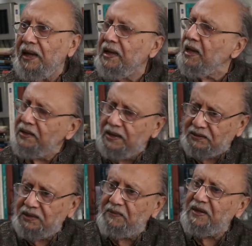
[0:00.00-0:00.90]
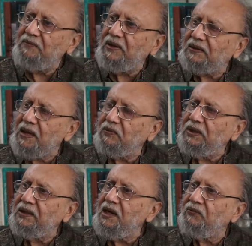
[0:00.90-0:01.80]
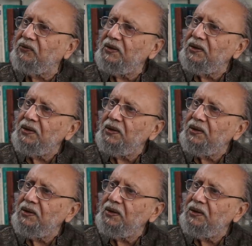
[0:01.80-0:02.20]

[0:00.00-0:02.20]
And uh, yes, even if some degree of